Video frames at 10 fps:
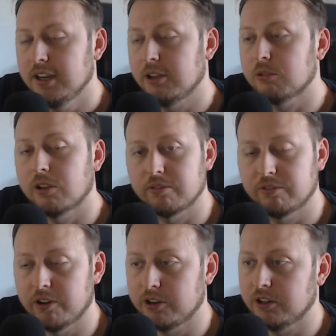And it was a lot of
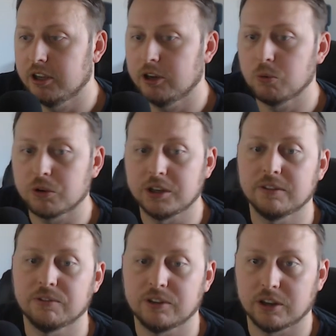fun uh, working in
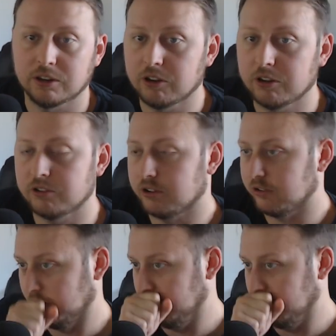different technologies.